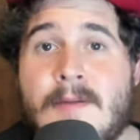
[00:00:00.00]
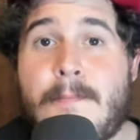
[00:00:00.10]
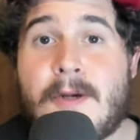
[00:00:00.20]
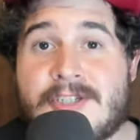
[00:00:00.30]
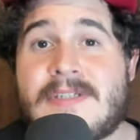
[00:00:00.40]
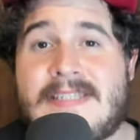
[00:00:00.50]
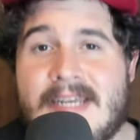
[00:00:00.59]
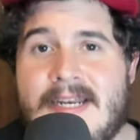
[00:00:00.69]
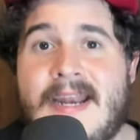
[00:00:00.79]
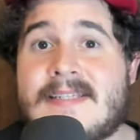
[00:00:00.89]
Buescher
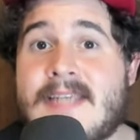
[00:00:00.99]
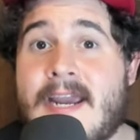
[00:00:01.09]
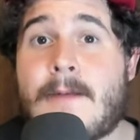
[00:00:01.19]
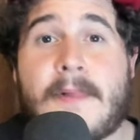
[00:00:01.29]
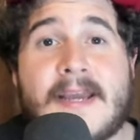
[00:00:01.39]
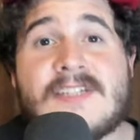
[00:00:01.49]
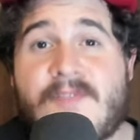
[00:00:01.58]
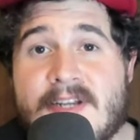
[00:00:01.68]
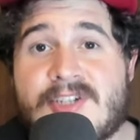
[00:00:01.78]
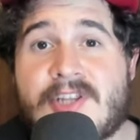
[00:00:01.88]
did get a second place
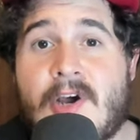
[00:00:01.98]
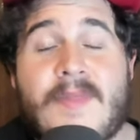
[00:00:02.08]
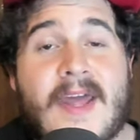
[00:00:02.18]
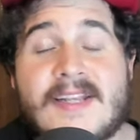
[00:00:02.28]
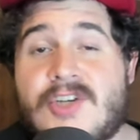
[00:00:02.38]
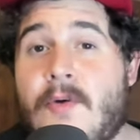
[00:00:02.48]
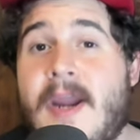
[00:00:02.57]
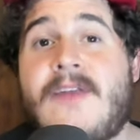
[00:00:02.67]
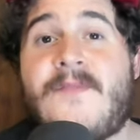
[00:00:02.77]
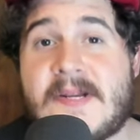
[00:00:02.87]
finish though, and that is a
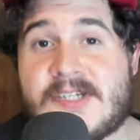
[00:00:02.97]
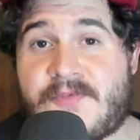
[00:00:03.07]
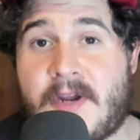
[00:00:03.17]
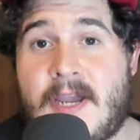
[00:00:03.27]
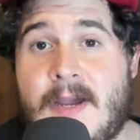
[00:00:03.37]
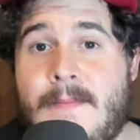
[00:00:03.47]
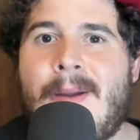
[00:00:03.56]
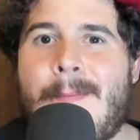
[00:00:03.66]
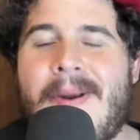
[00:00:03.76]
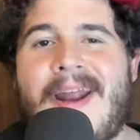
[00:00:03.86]
great finish for him.
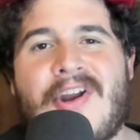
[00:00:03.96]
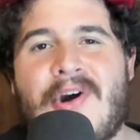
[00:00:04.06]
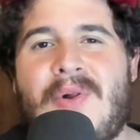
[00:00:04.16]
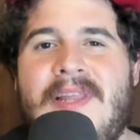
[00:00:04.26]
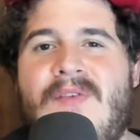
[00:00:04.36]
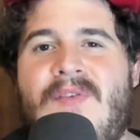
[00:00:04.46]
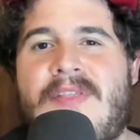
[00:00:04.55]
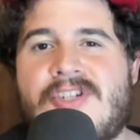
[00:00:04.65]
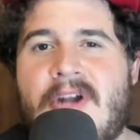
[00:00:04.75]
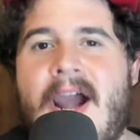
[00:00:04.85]
But I know leaving the
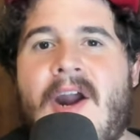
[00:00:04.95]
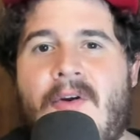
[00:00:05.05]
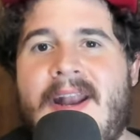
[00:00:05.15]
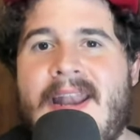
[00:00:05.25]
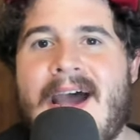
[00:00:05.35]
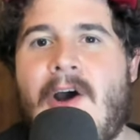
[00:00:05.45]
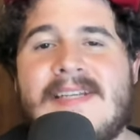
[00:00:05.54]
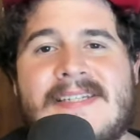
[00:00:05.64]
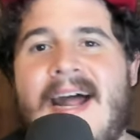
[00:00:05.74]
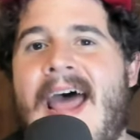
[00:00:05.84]
track right now, he's
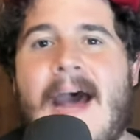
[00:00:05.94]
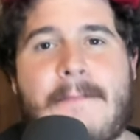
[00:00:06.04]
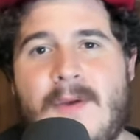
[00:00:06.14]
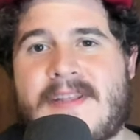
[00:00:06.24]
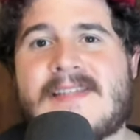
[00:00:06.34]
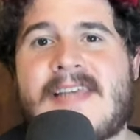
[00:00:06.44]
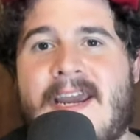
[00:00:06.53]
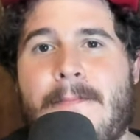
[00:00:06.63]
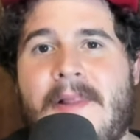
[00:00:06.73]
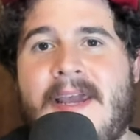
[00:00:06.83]
not happy with the
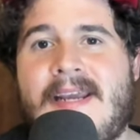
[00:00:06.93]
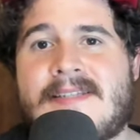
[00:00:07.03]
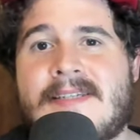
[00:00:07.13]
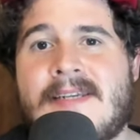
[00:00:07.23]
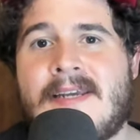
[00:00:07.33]
second place.